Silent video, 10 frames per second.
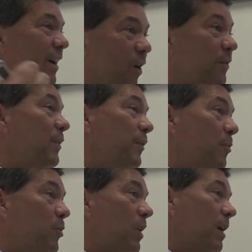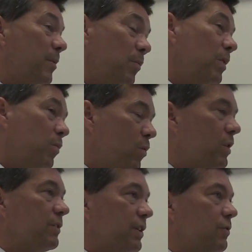a football club, and we will
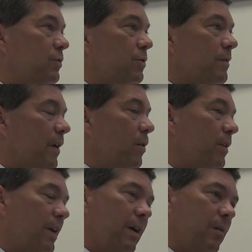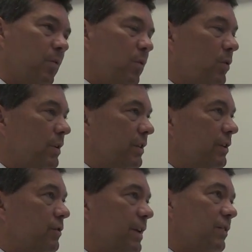continue to evolve and we will
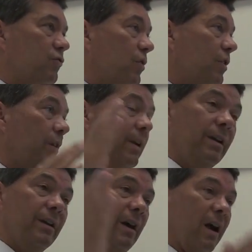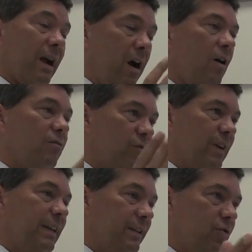continue to get stronger. And I can't
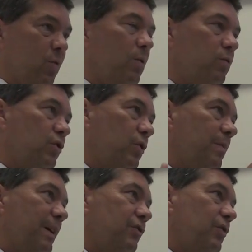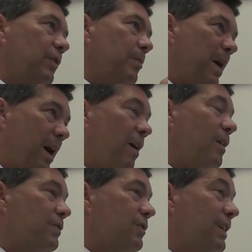really dwell too much on the
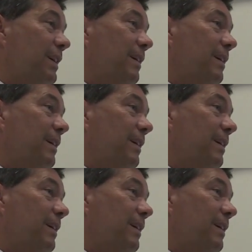past.